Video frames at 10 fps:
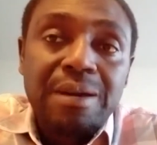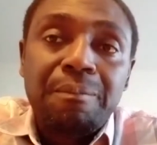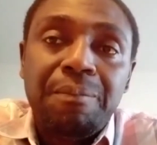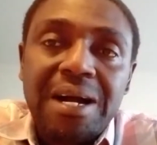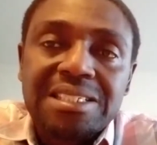
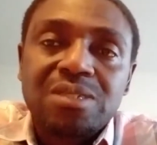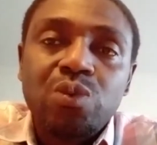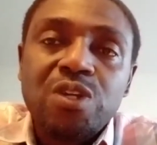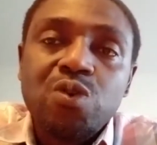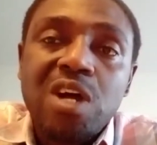But
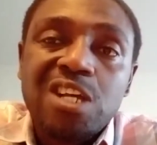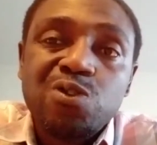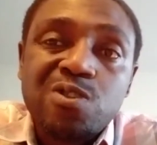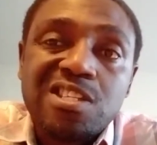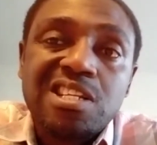when you are
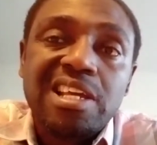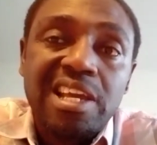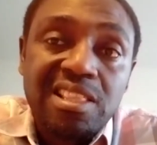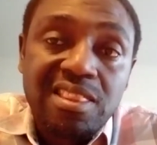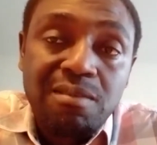using
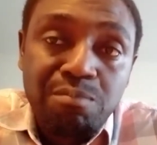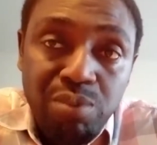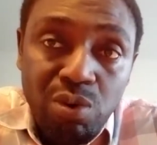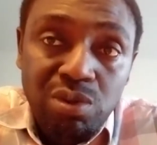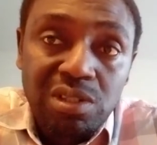earthen
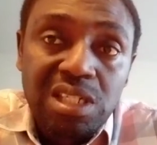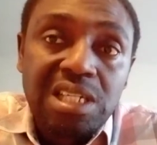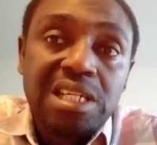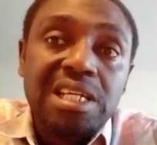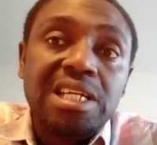pond,
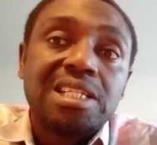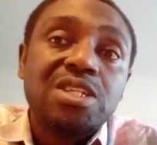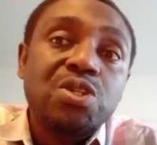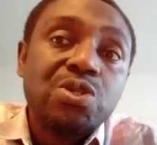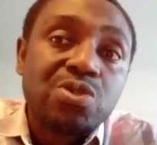it
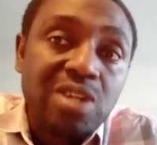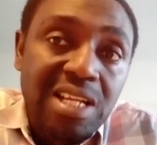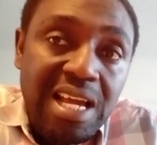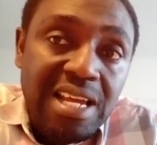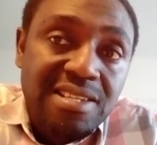
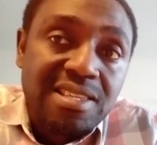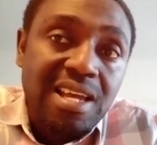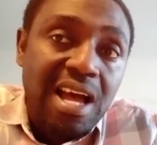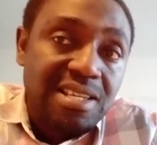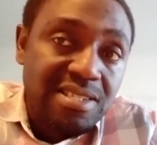neutralizes the
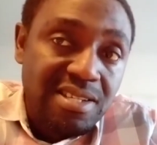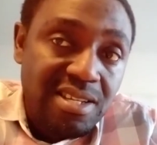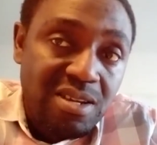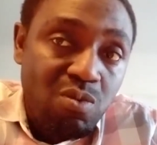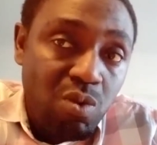
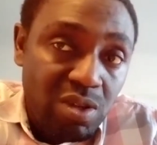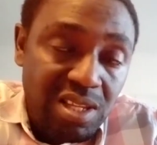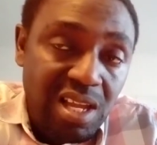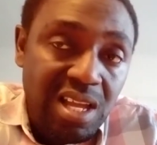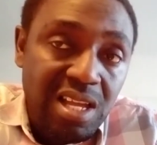acidic
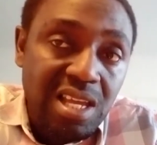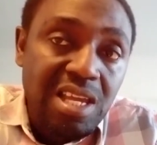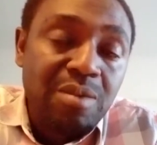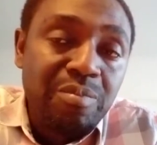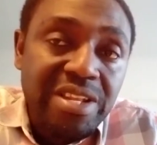water.
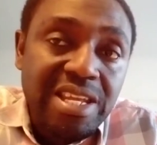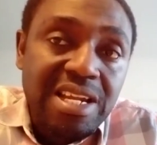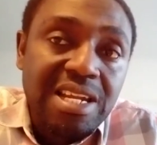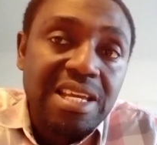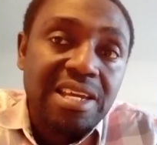
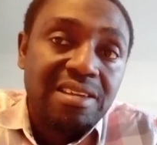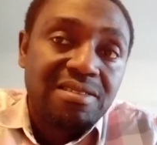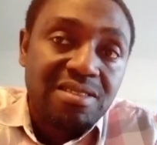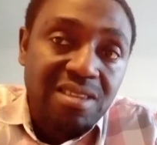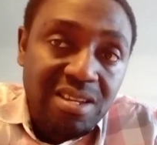Immediately
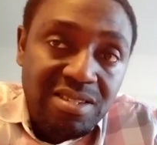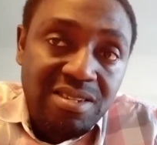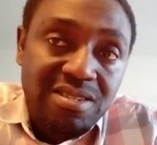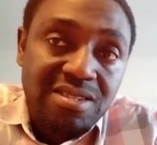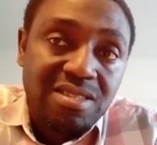it
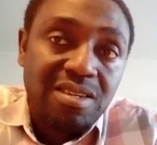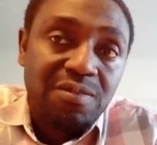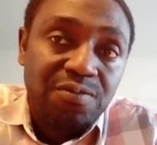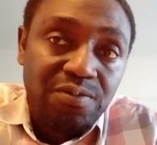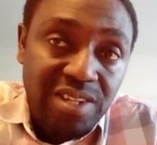touches the
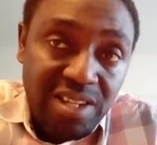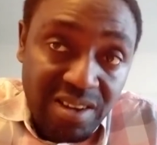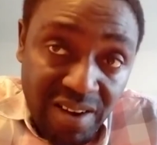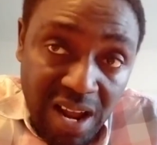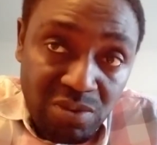
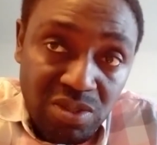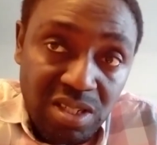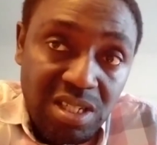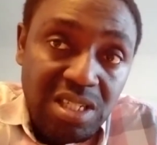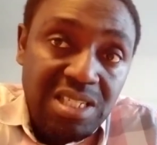ground,
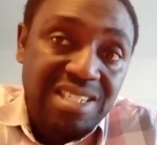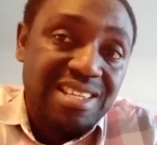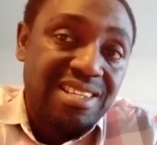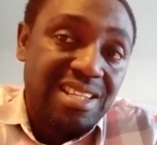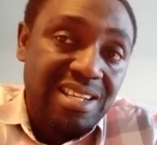
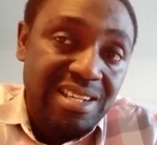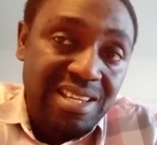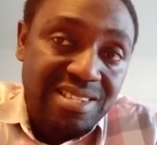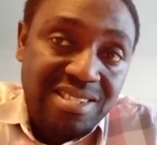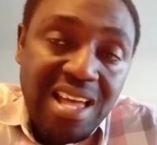
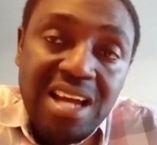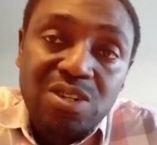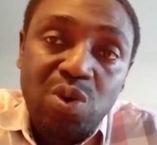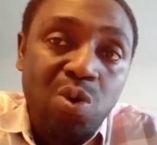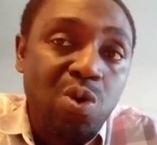the
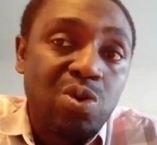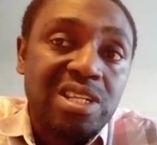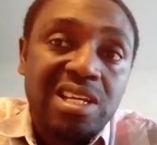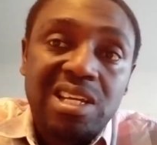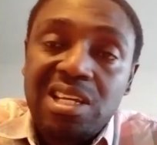sand or
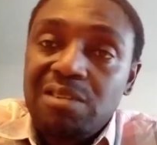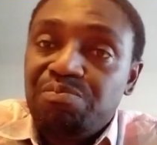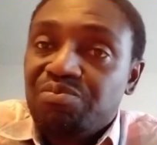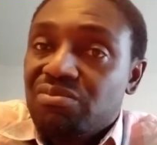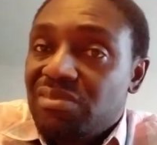the
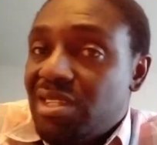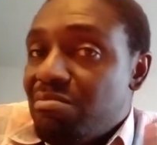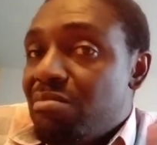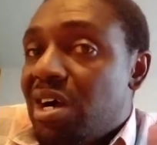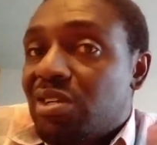
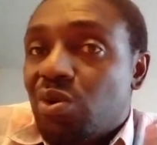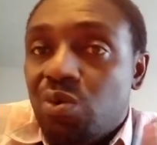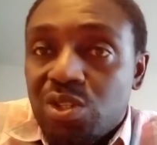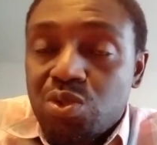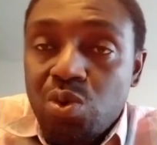mud or
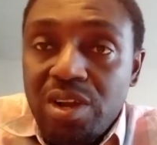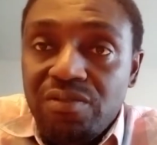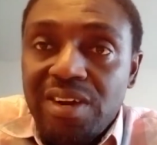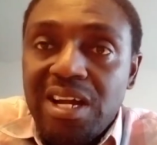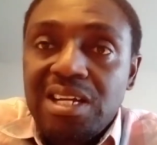
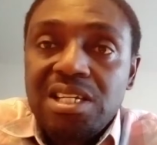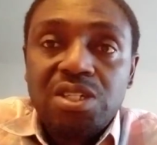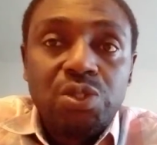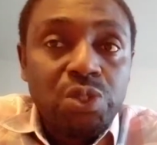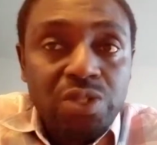whatsoever,
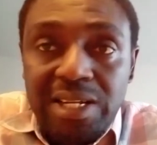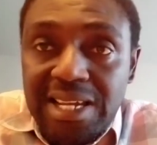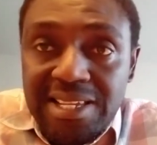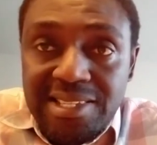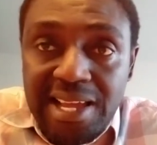
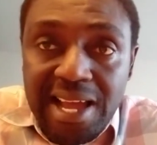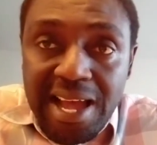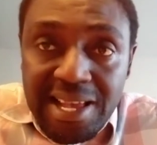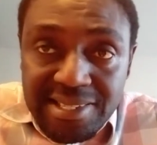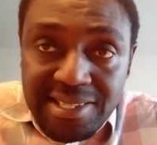neutralize the
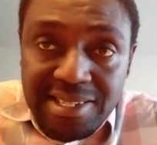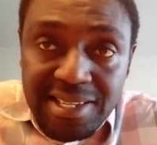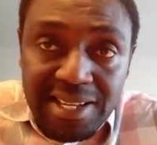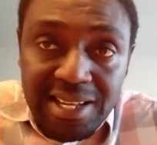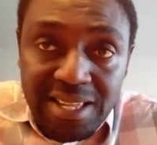
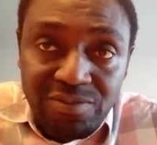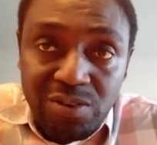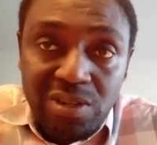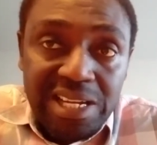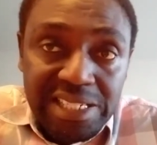acidic
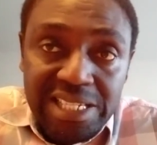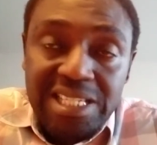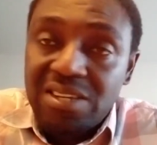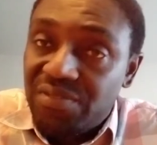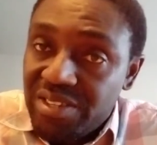level, and
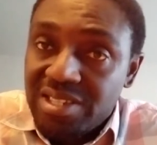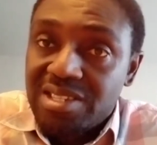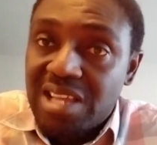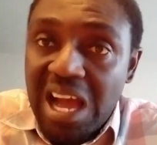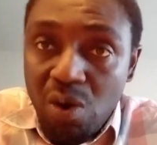then the
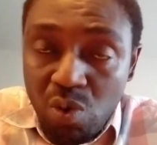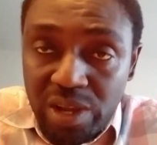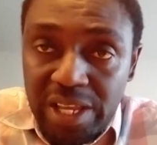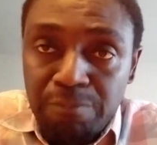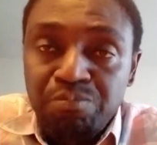fishes are
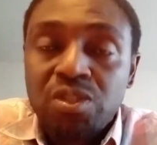okay.